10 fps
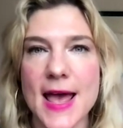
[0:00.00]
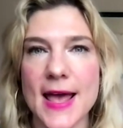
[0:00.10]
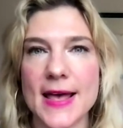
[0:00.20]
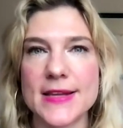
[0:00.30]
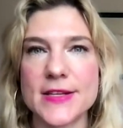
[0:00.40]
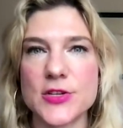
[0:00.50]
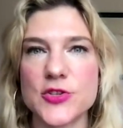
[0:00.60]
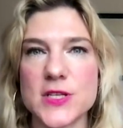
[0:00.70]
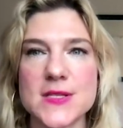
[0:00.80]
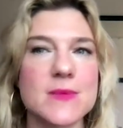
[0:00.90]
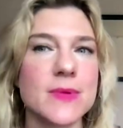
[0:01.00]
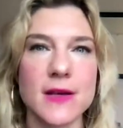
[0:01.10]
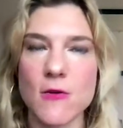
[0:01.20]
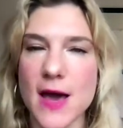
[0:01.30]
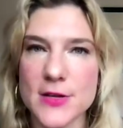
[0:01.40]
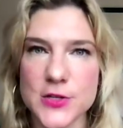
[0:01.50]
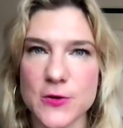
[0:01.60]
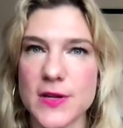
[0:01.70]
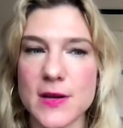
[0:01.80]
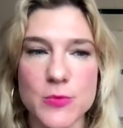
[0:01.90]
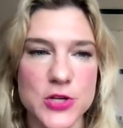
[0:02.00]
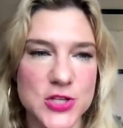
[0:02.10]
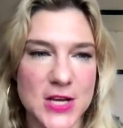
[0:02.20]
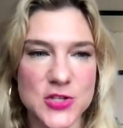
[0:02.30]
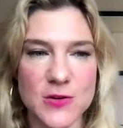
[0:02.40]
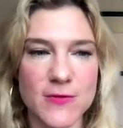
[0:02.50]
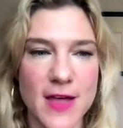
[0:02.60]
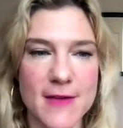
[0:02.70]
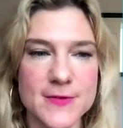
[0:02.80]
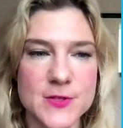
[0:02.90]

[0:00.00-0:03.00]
and just simply gratitude and appreciation of life.